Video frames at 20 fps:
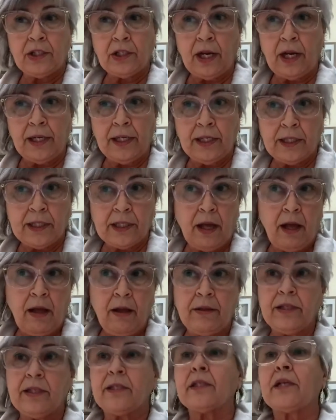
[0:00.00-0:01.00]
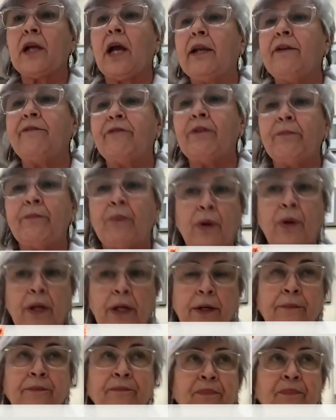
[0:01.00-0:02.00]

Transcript: shining skull, this is kind of important.